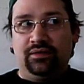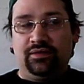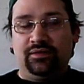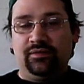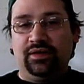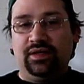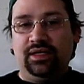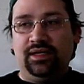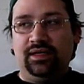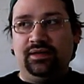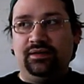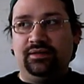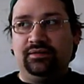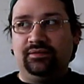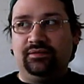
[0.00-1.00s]
3
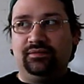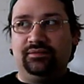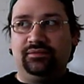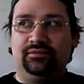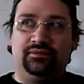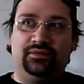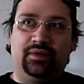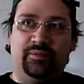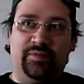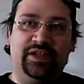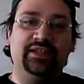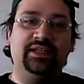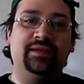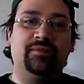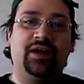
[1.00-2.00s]

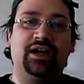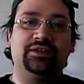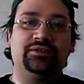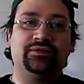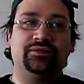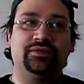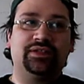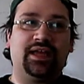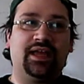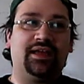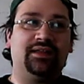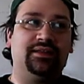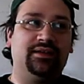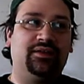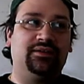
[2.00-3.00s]
ability modules
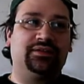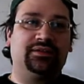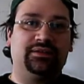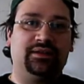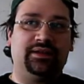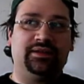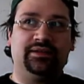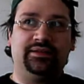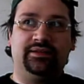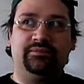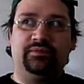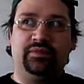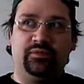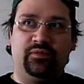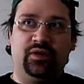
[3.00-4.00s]
and
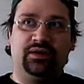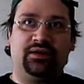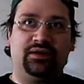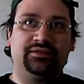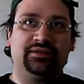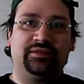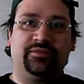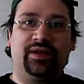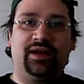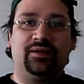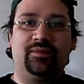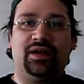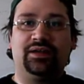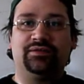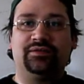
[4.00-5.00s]
1 alternate fire
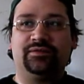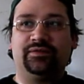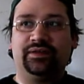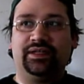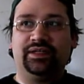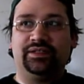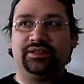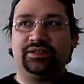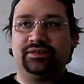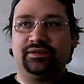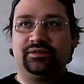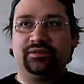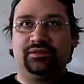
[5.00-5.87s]
module for each